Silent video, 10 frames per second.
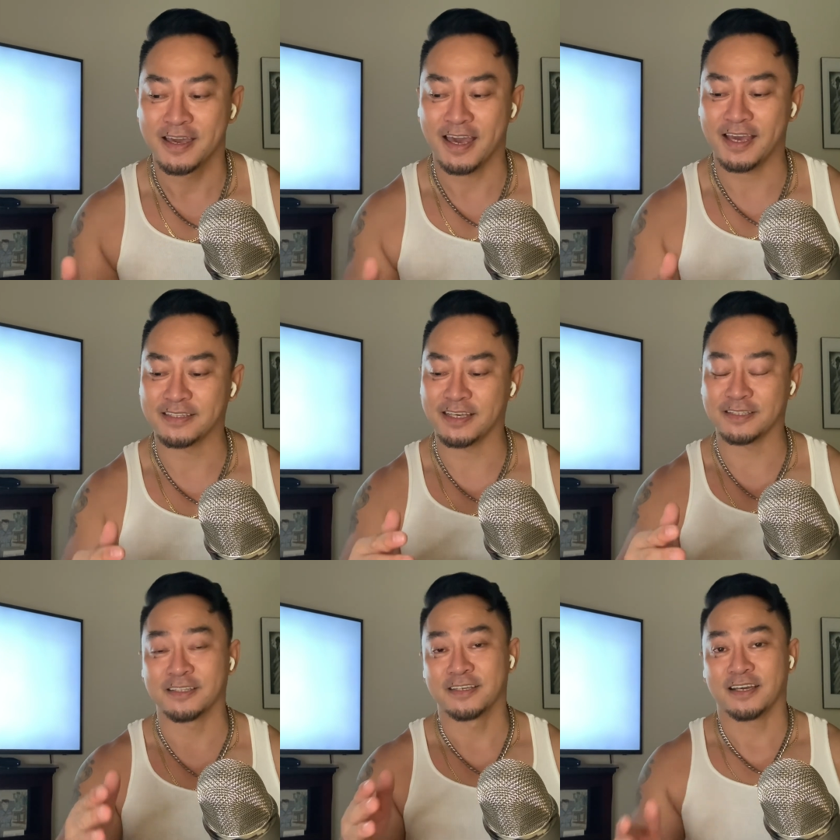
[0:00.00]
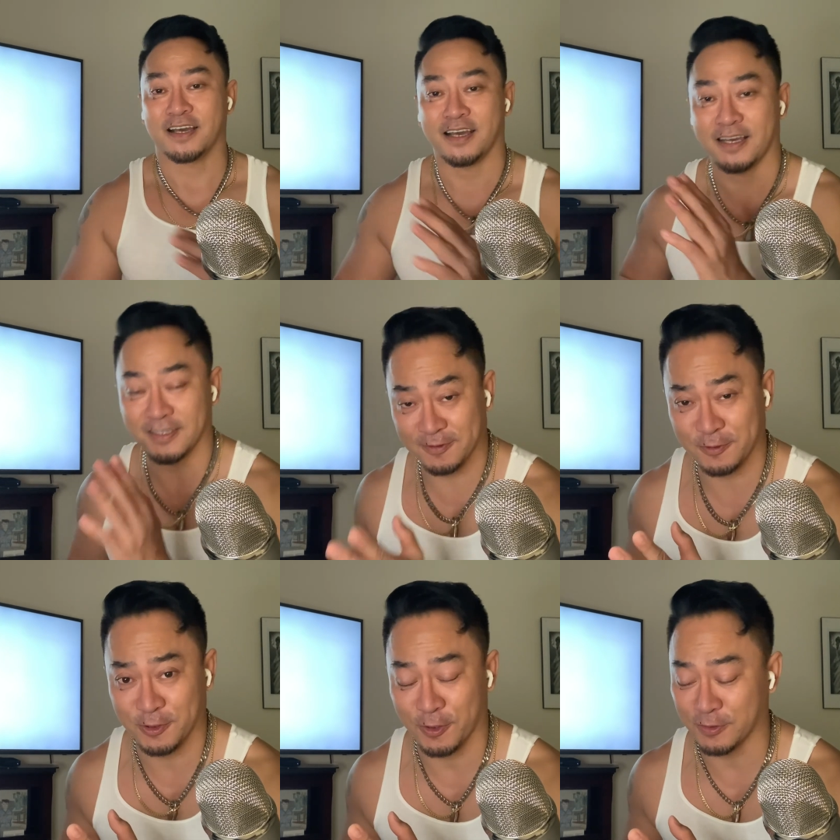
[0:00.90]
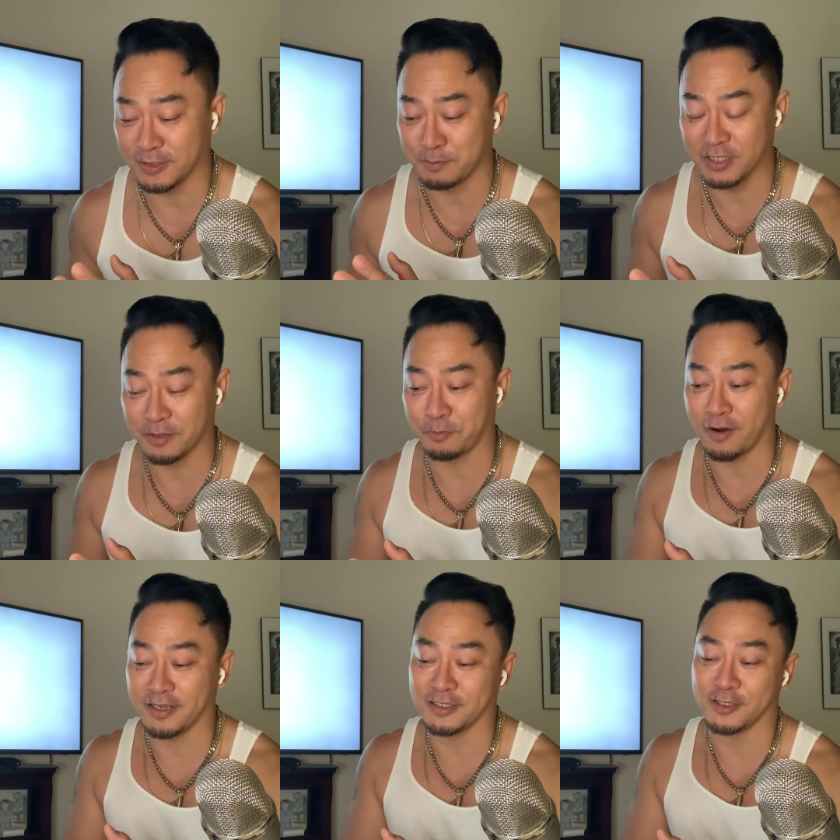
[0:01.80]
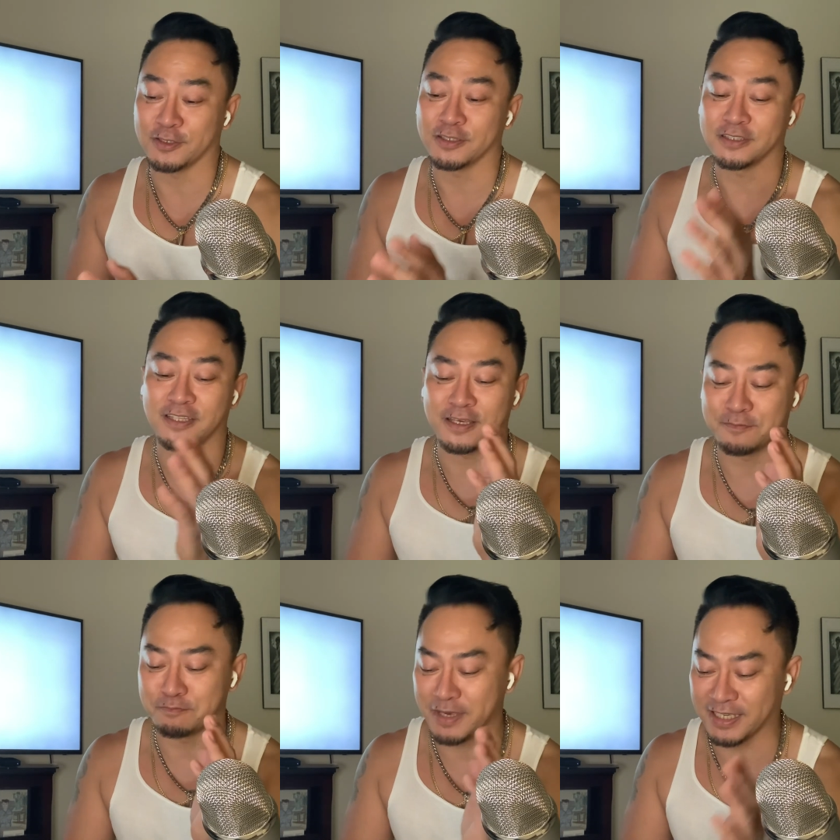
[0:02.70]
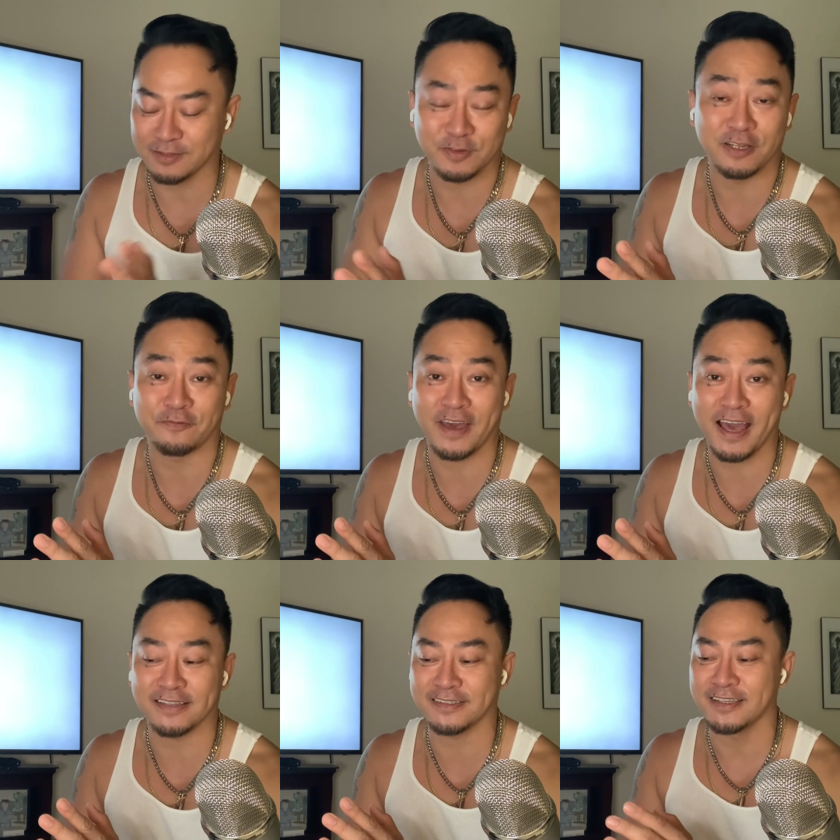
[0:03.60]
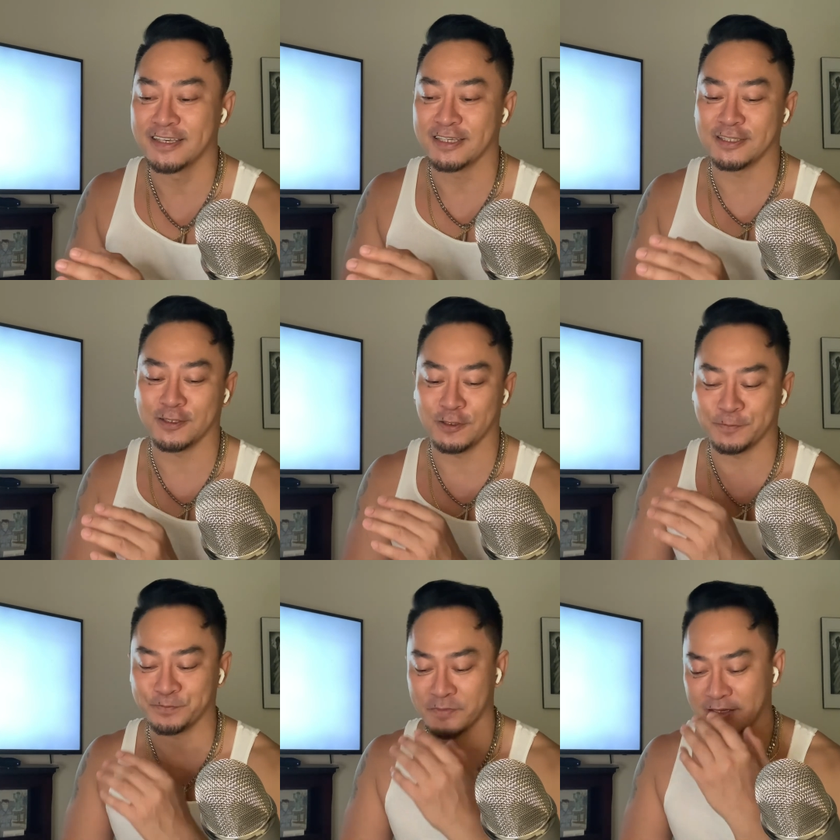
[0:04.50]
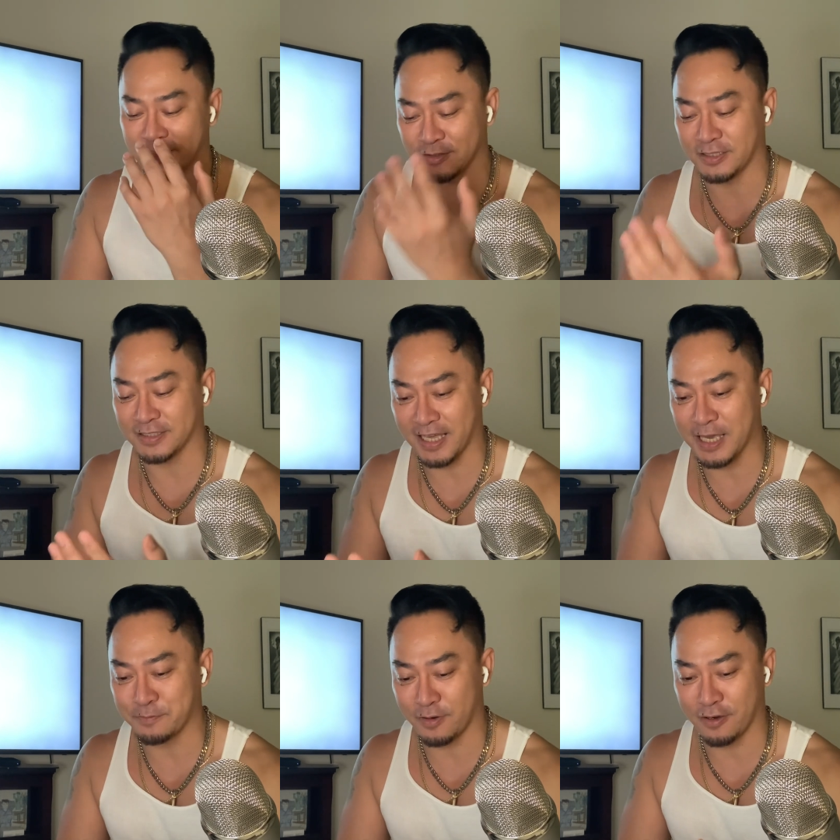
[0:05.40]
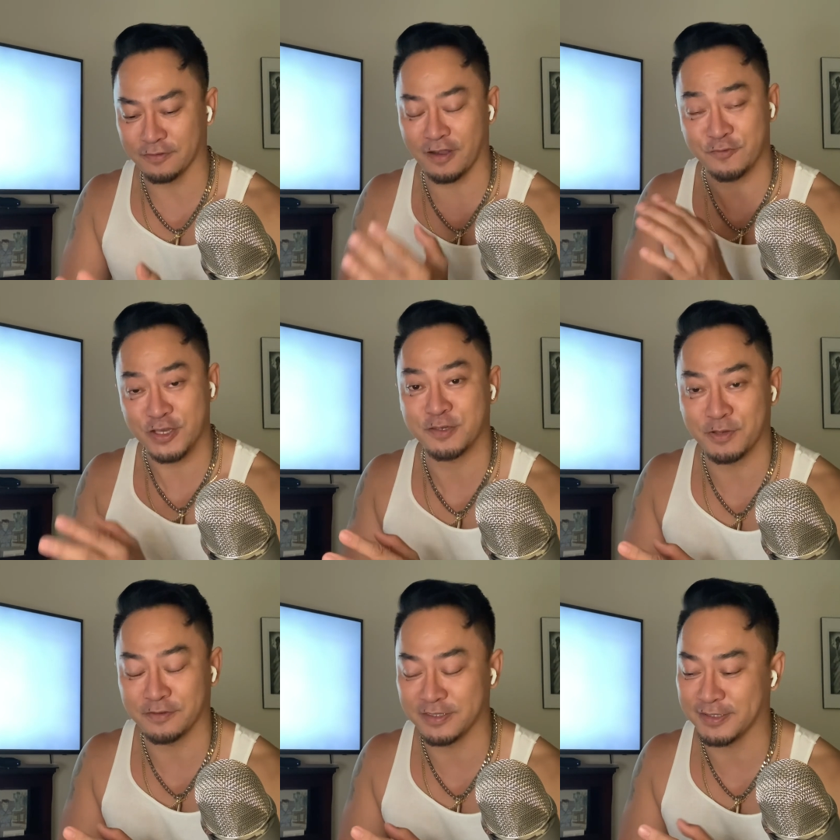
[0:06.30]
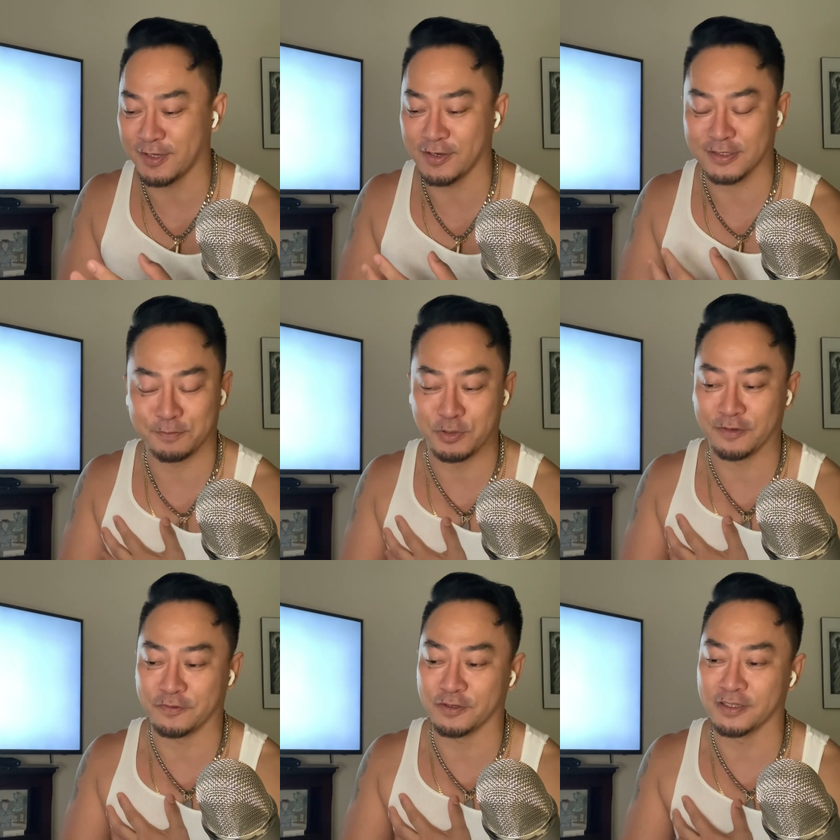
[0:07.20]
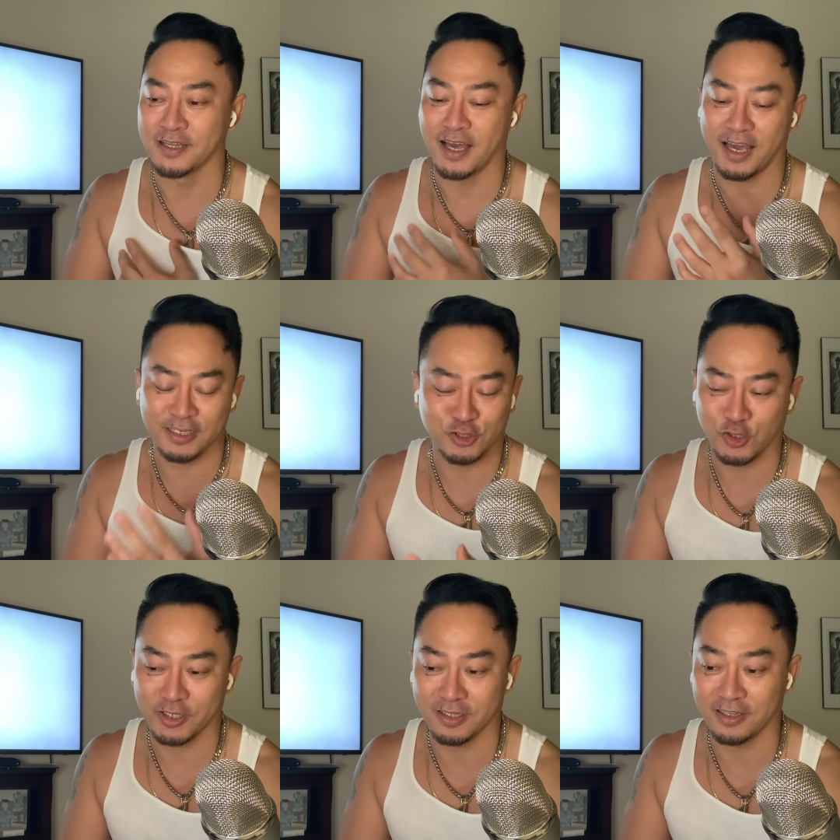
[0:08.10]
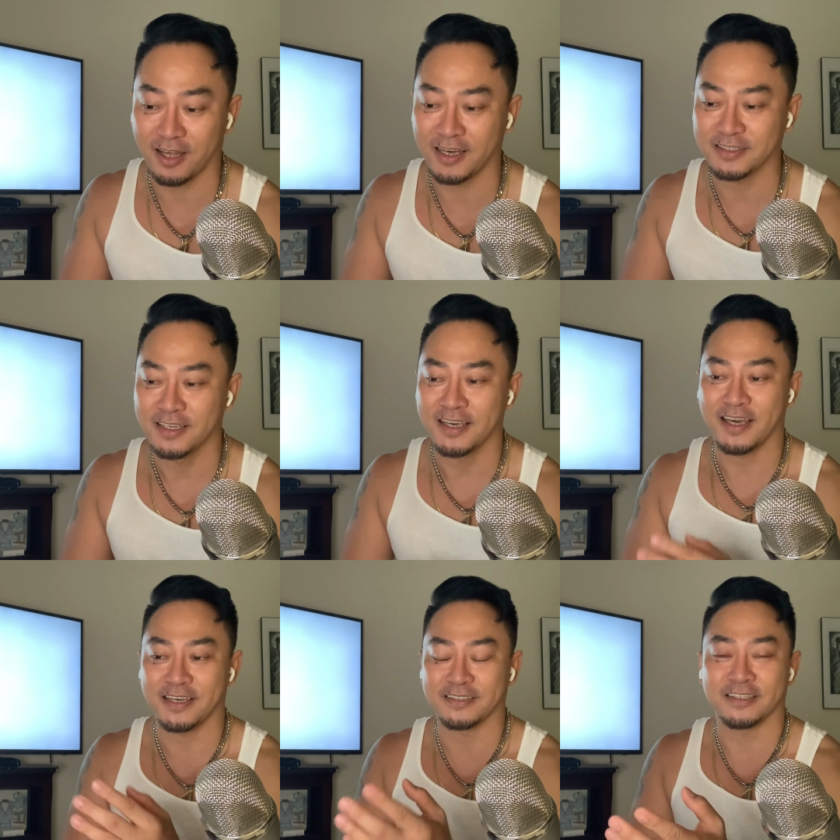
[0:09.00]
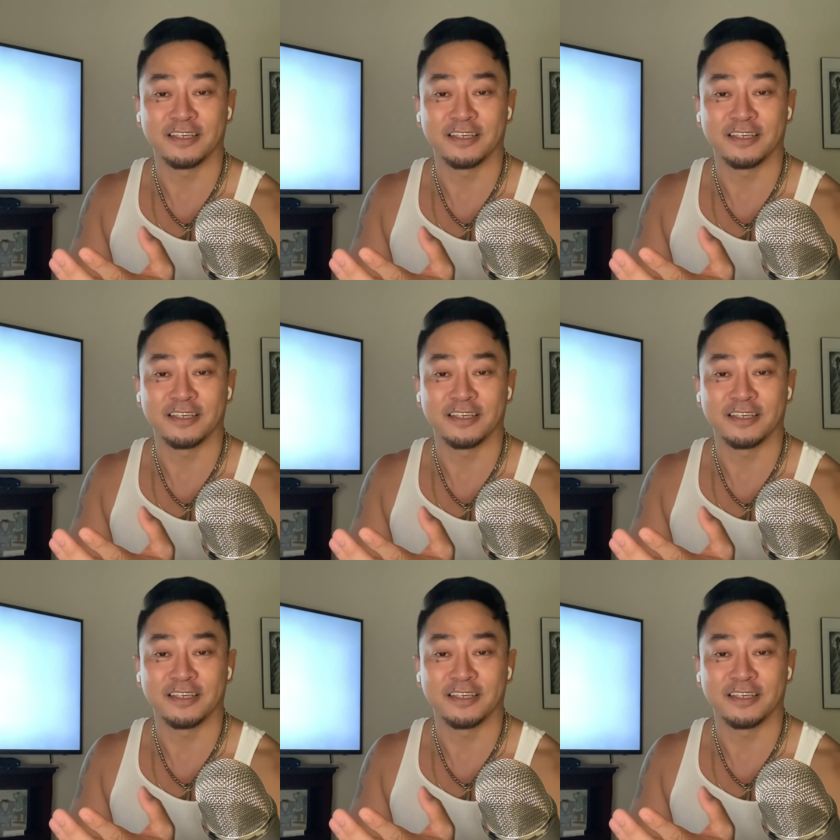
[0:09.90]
And then, you know, in the middle part, you know, they make it really fast, you know. You know, the type of arrangement of this song is beautiful. I enjoy it a lot. And,